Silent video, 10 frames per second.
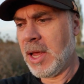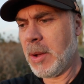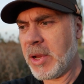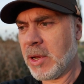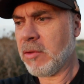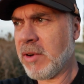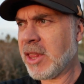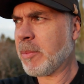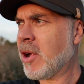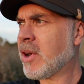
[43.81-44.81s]
and we can look
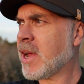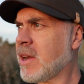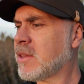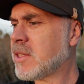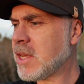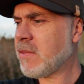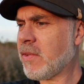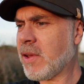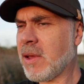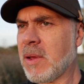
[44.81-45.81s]
round the barn again and see
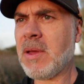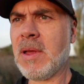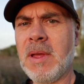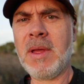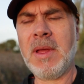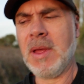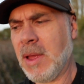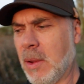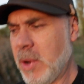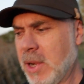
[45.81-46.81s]
if
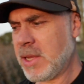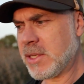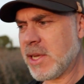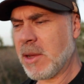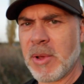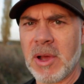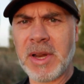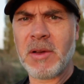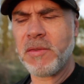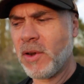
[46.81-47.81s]
we at least see a
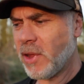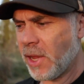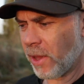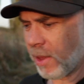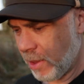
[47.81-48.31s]
barn owl flying.